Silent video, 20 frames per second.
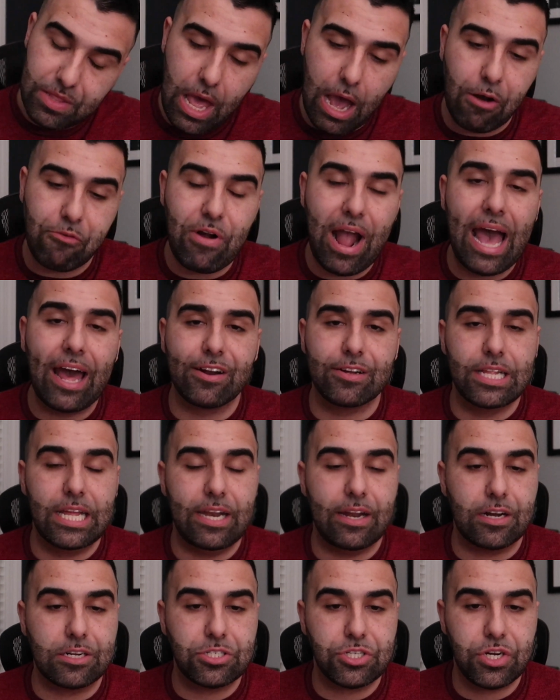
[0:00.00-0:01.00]
a rattle
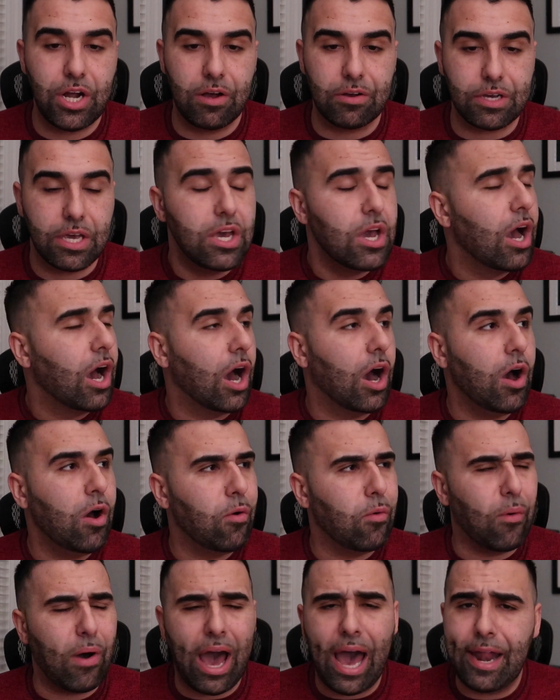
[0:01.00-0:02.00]
in our trunk.
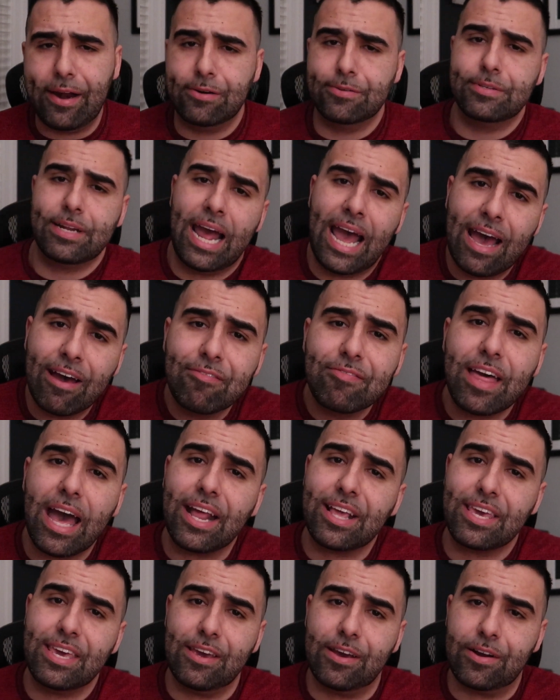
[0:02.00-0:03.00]
Oh, I don't have
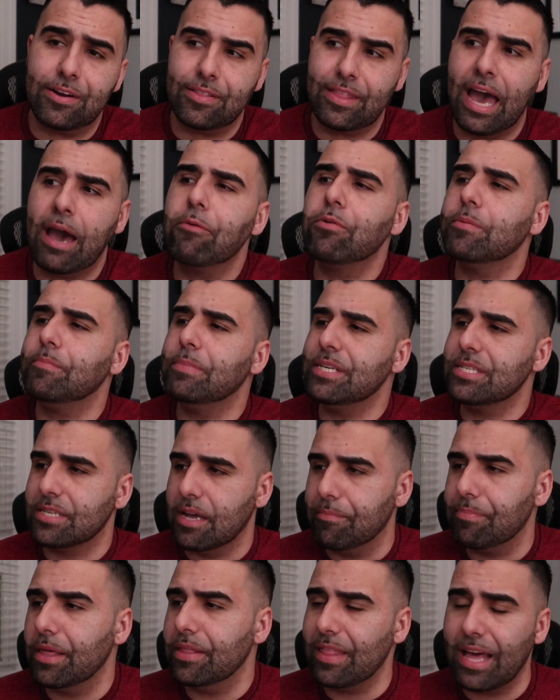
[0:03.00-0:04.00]
that here. That would be
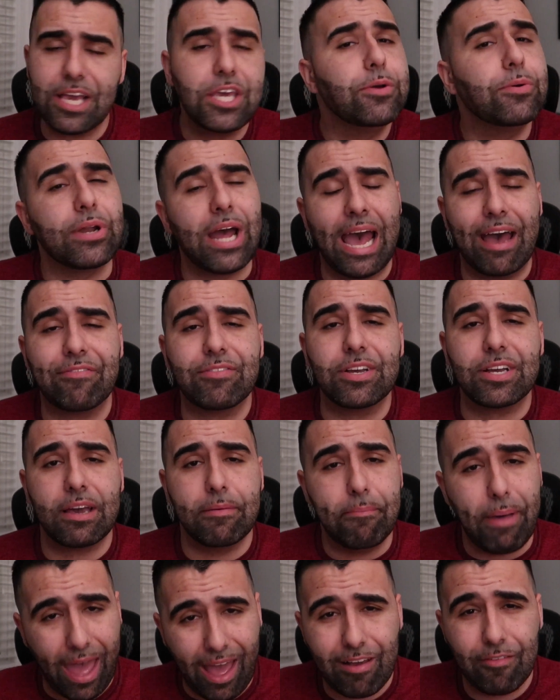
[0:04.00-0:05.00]
something that you would have to
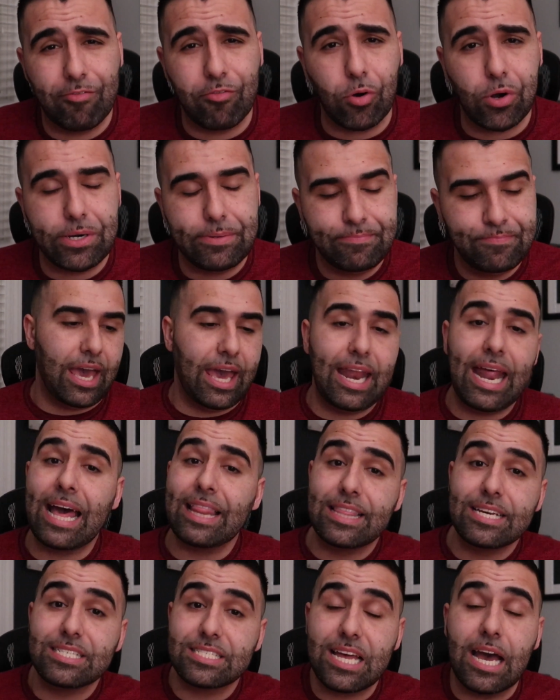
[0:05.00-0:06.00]
come back for. And
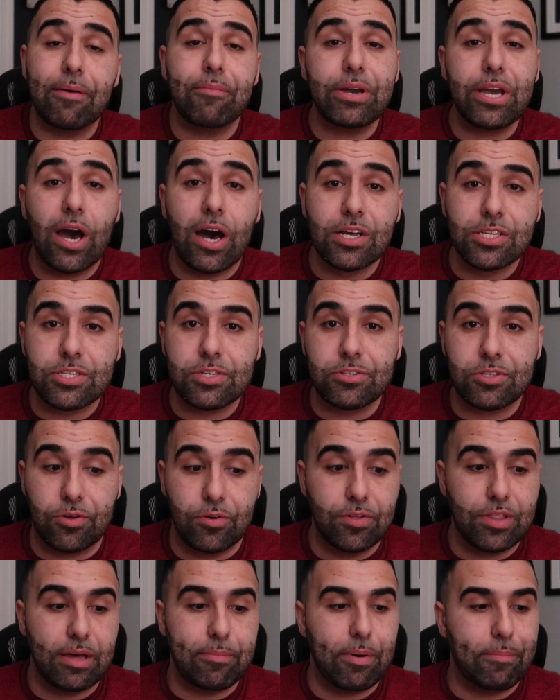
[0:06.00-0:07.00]
at this time, we also
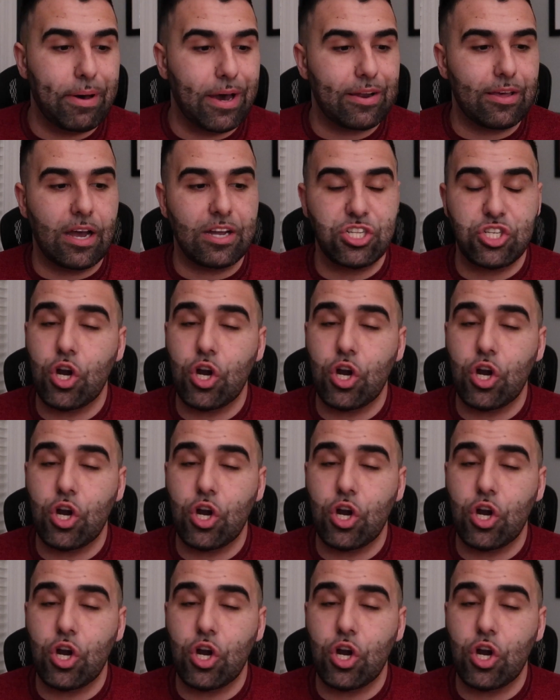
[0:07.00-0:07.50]
told them about a